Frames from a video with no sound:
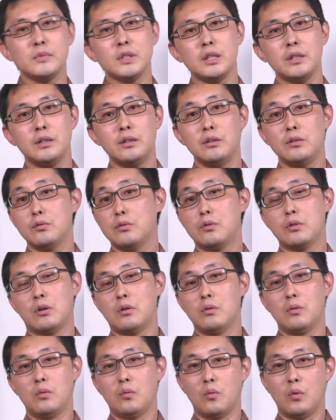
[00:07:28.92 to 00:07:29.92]
you
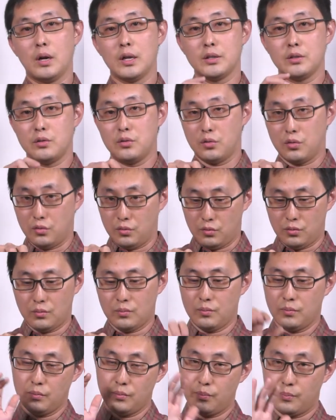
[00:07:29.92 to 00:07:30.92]
don't want to
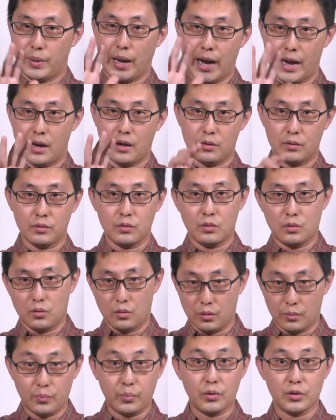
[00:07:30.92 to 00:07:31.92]
pound or
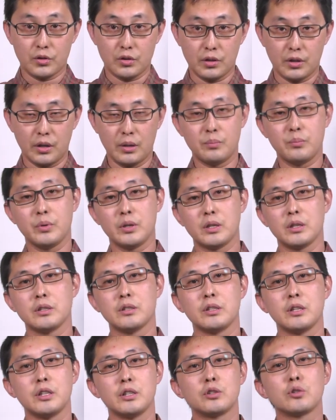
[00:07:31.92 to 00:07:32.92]
push it in because
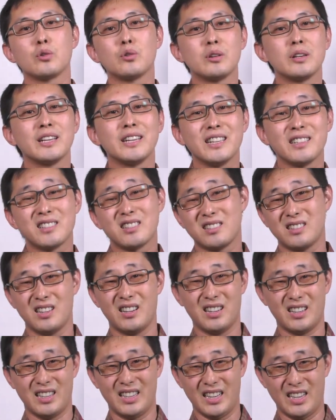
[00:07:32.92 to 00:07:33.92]
it's going to get
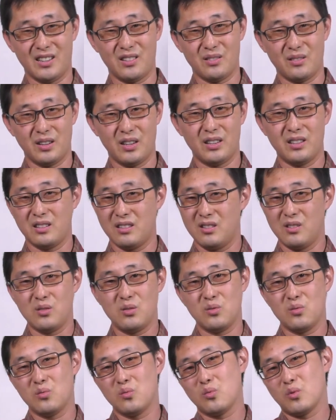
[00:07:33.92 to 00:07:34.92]
stuck later and
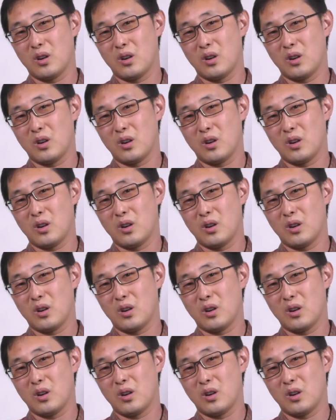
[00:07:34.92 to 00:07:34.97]
you